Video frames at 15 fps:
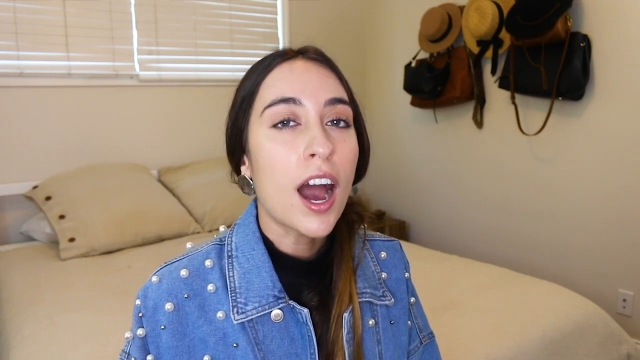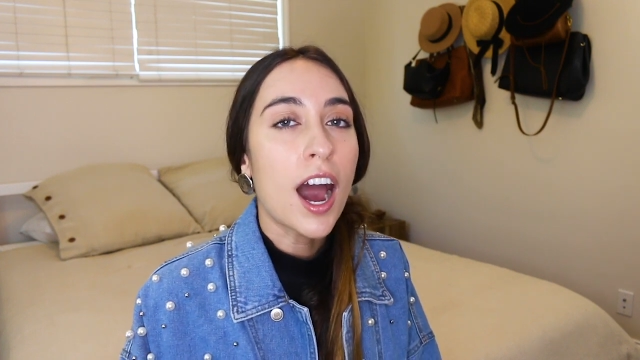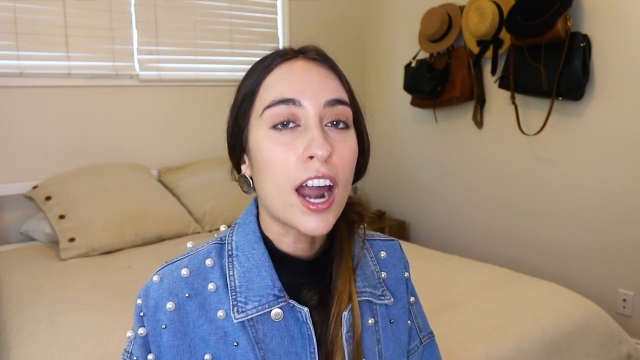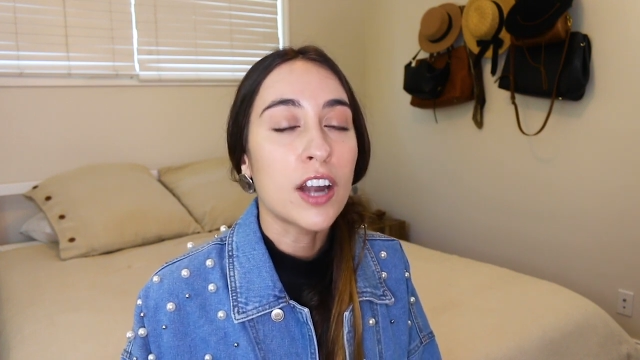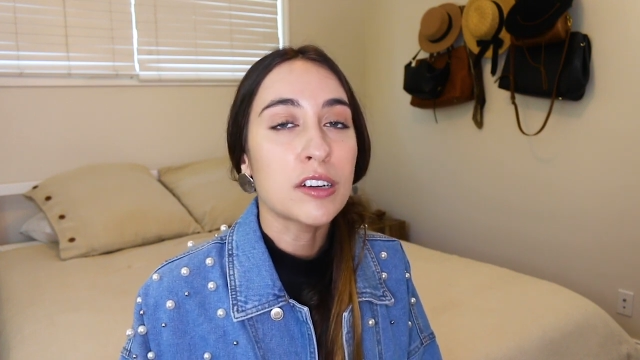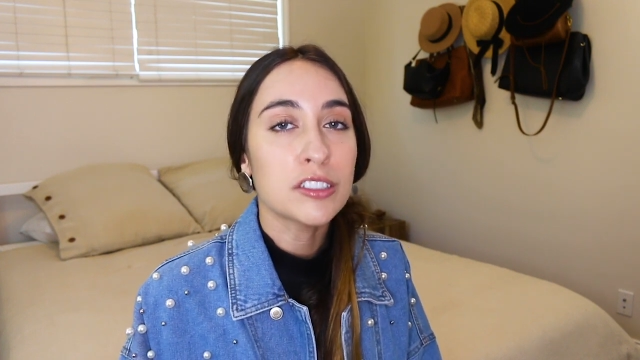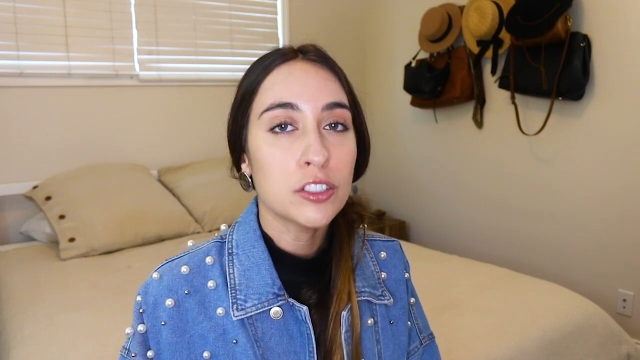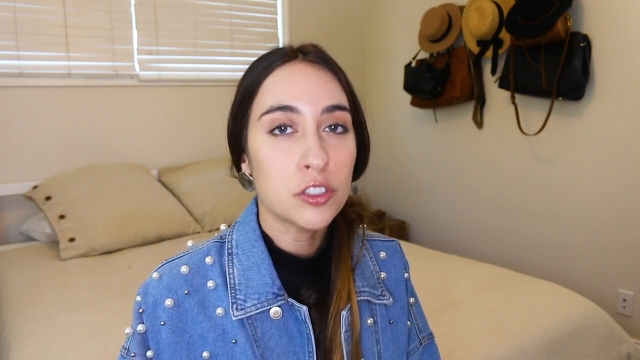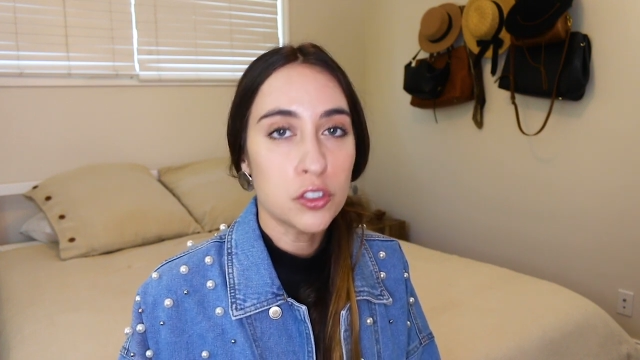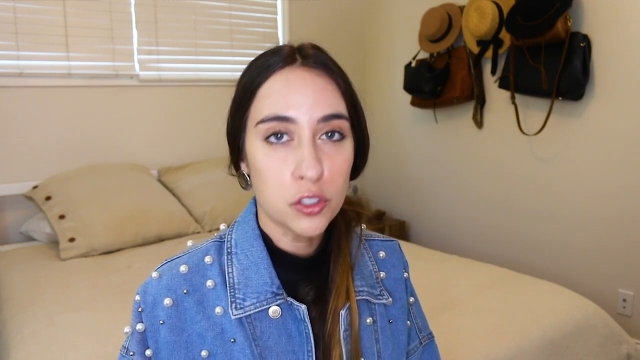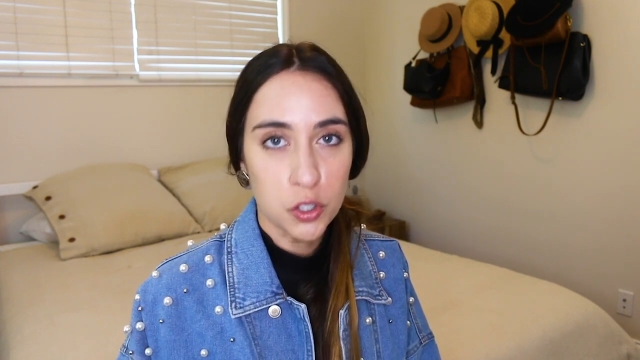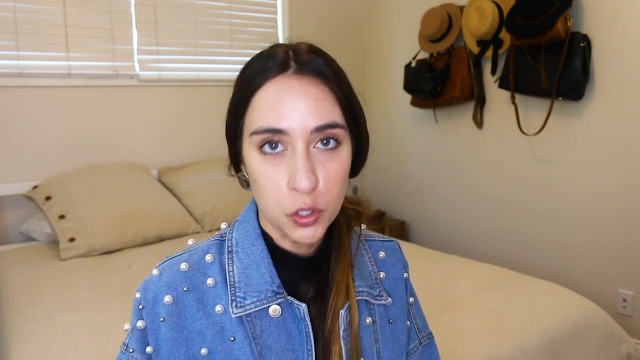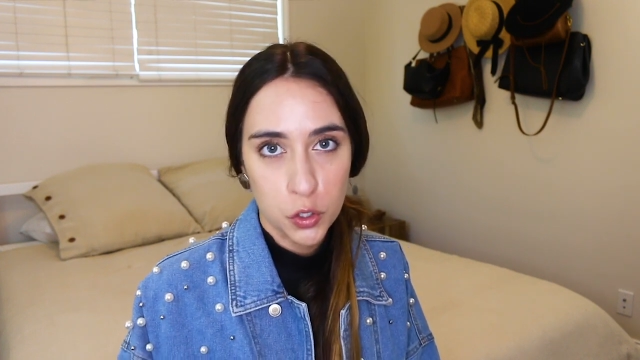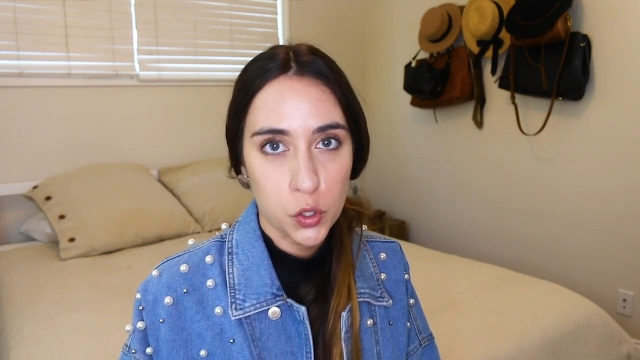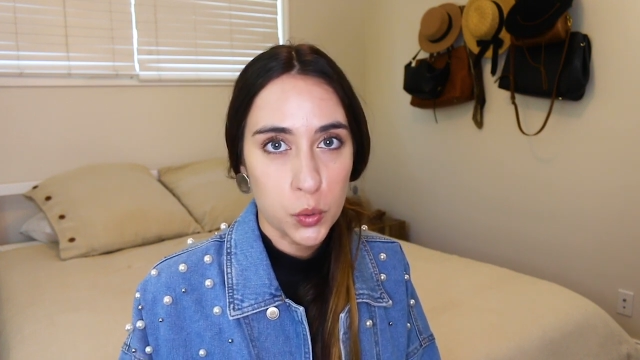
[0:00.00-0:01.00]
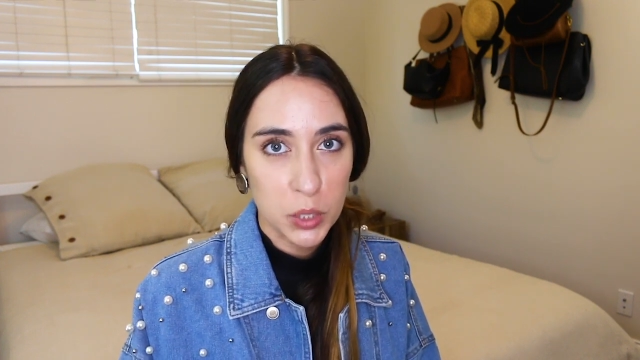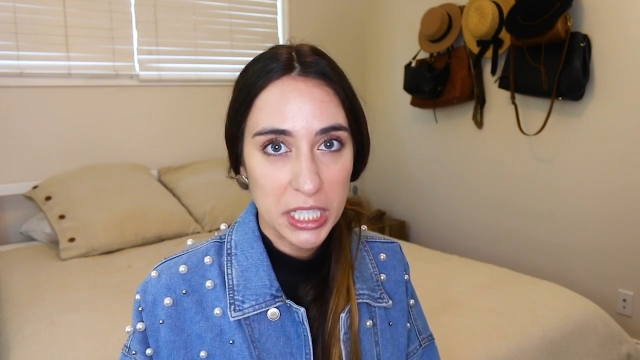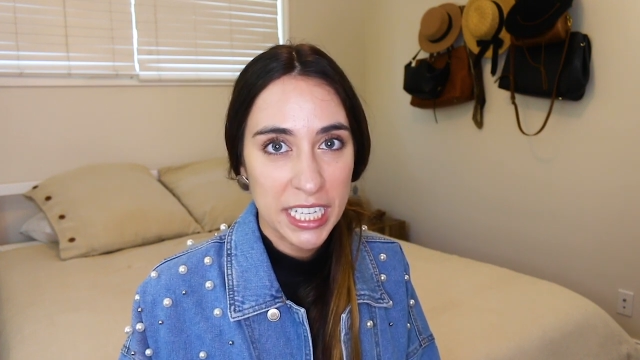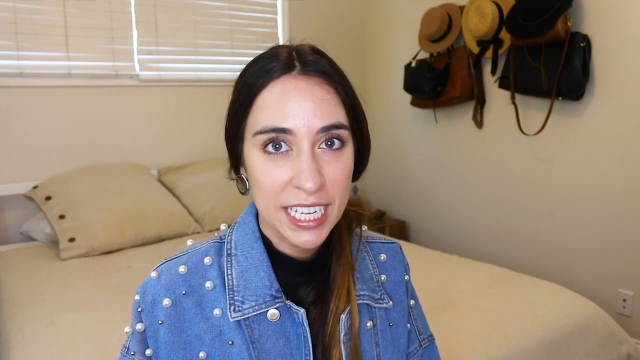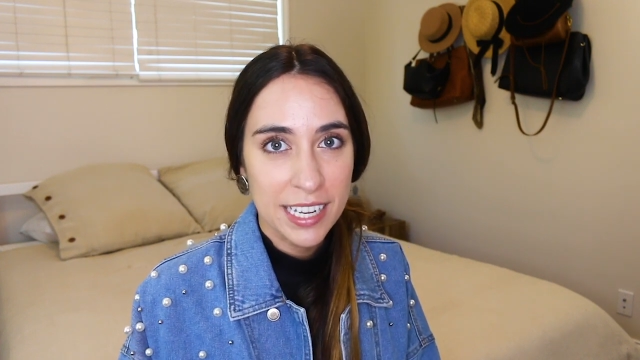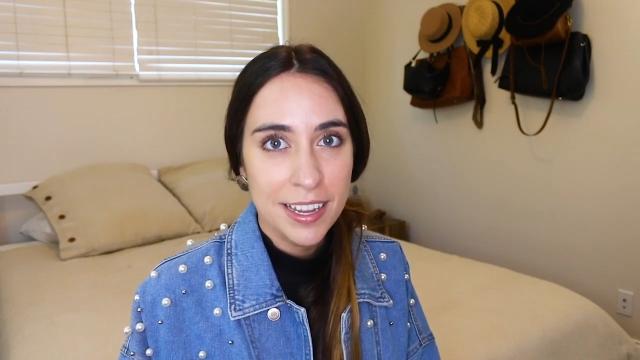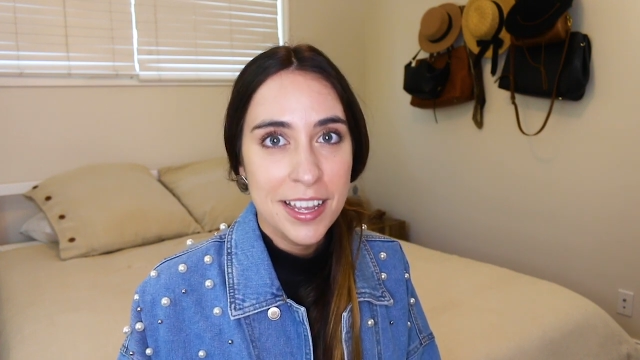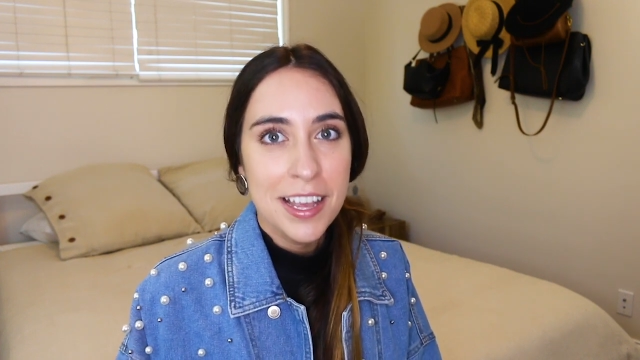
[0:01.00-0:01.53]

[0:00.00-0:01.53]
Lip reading: are usually.